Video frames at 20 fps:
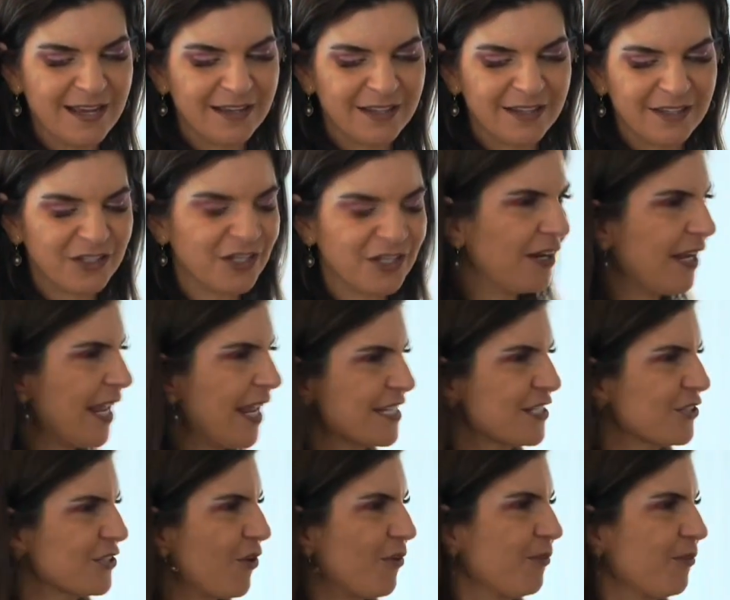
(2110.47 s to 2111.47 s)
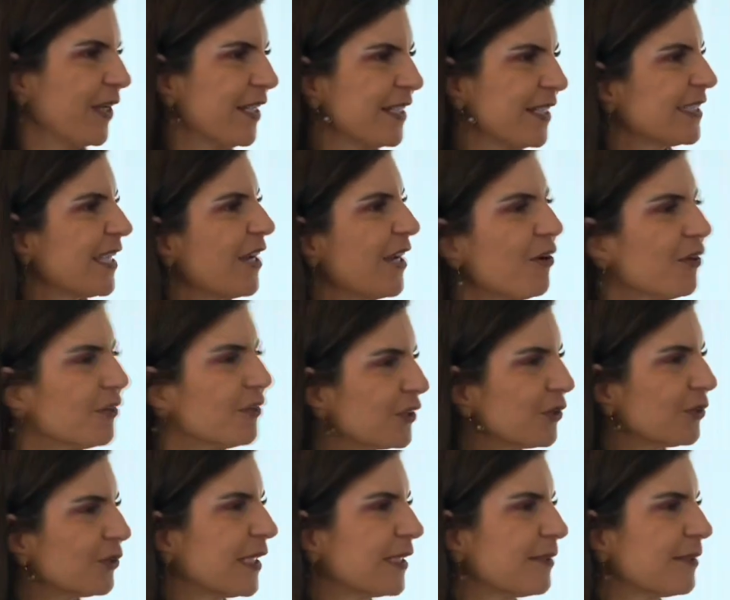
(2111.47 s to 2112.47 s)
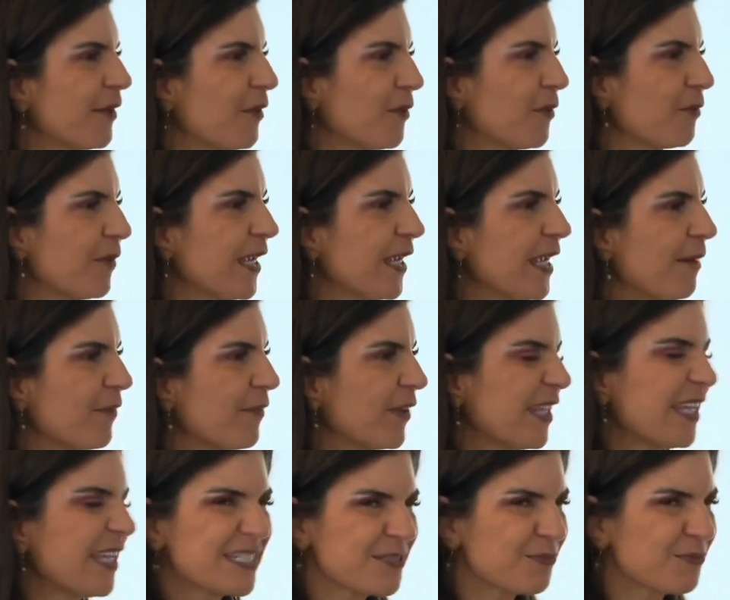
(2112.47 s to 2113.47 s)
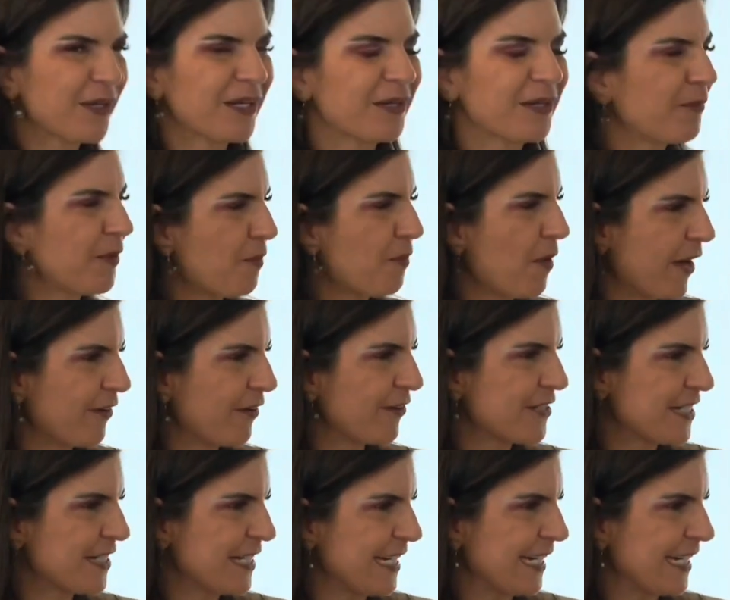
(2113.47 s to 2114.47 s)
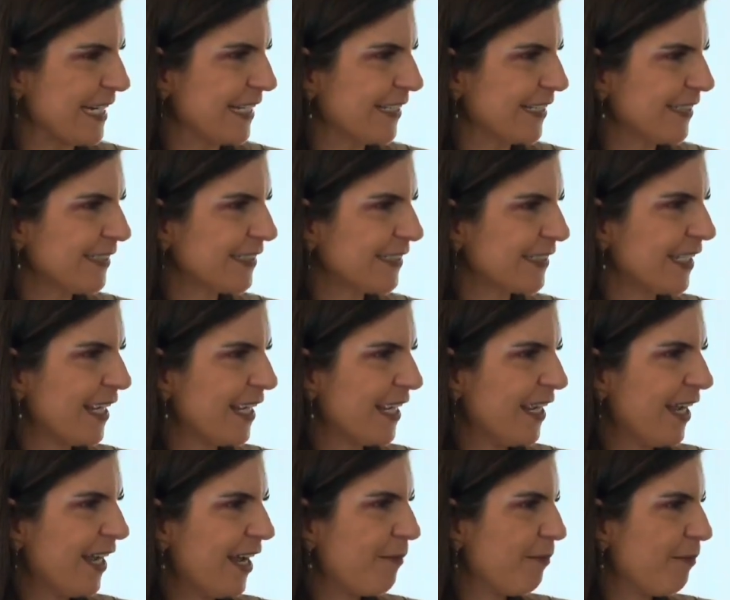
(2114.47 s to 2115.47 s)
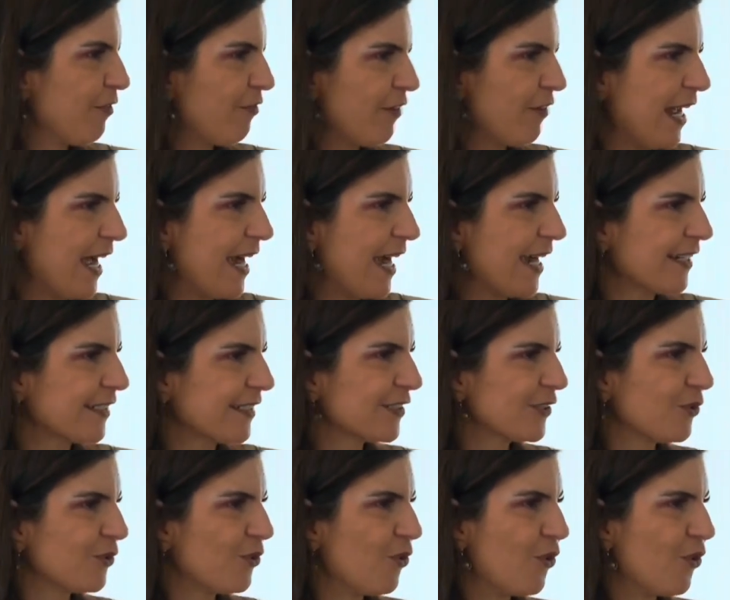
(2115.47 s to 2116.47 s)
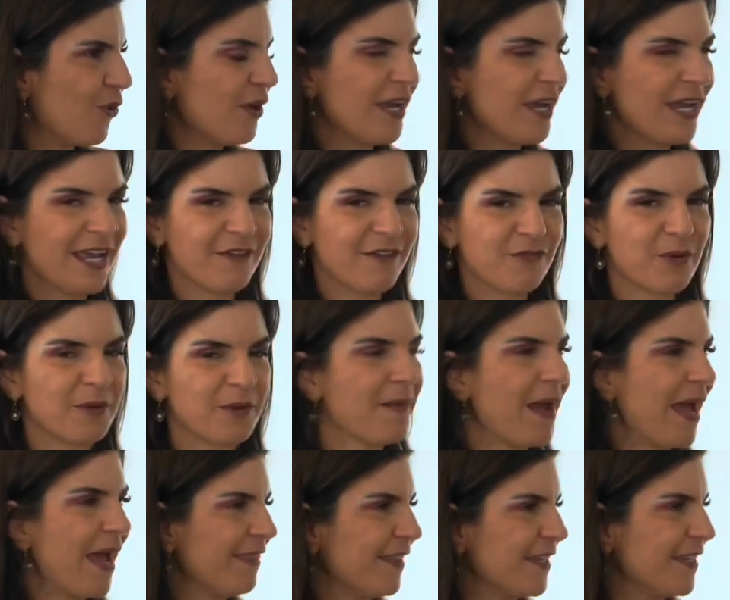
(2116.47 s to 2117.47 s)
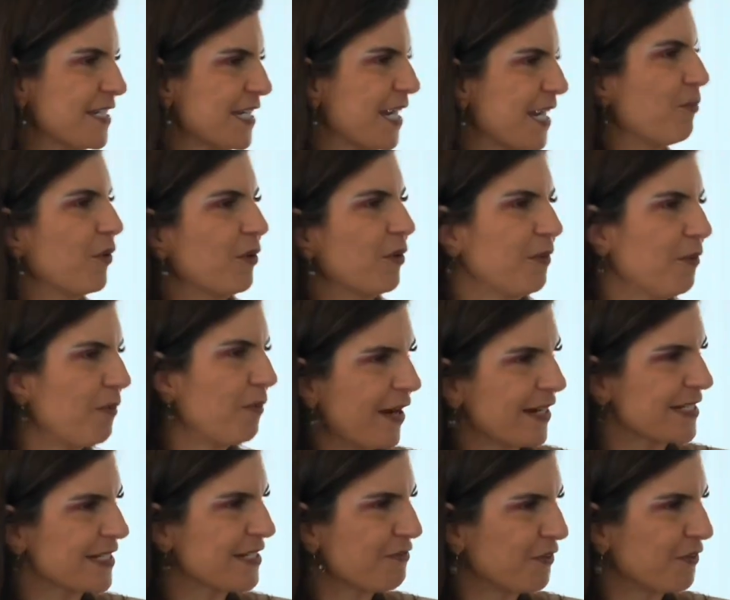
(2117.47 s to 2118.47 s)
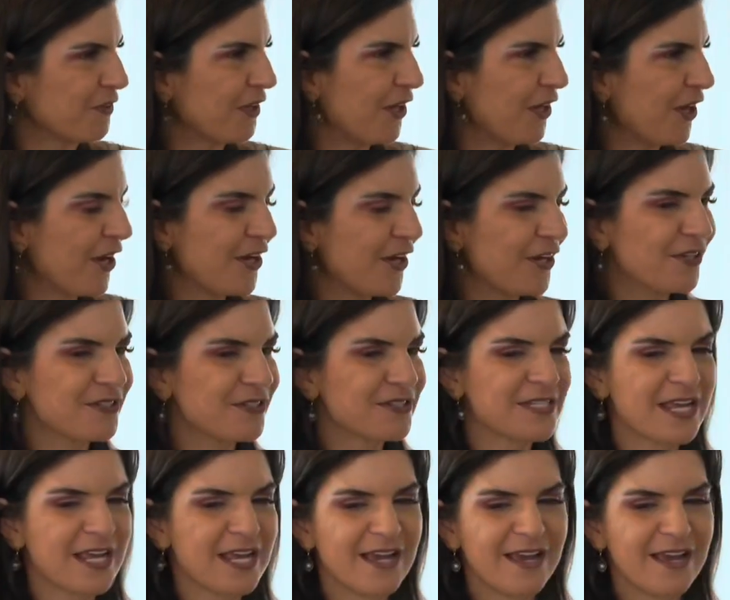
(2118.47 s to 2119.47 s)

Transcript: Later on we could say, oh, George, let's meet on the weekend with the kids, and we're going to be wearing our jeans and be relaxed. Or if we met in the gym, we'd be wearing different clothes.